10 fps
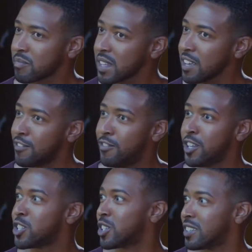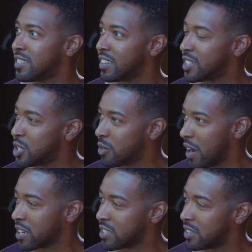vision on the
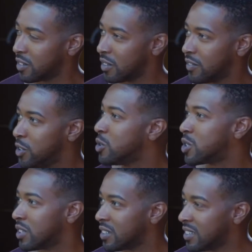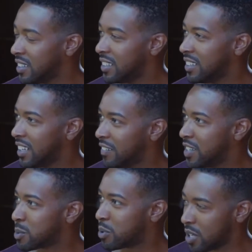direction or the future of
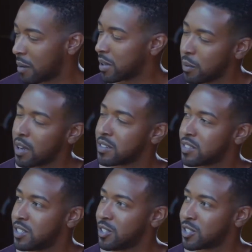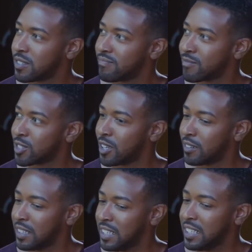this predominantly white institution. So right.
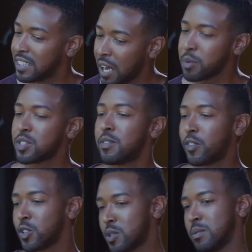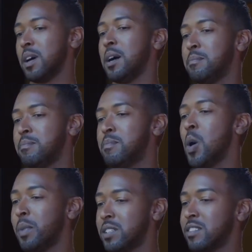That was the first
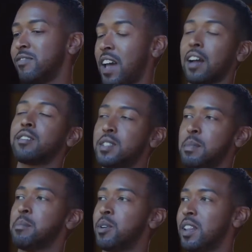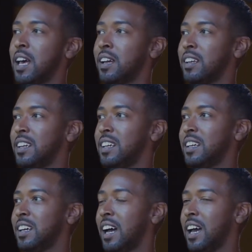moment as a faculty member that
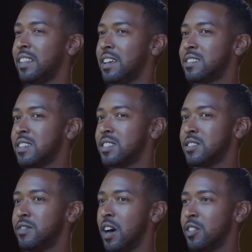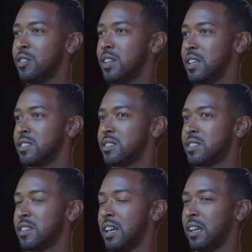I had that sense of
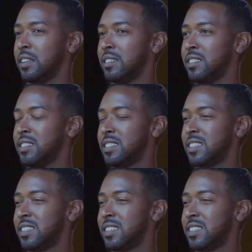otherness, and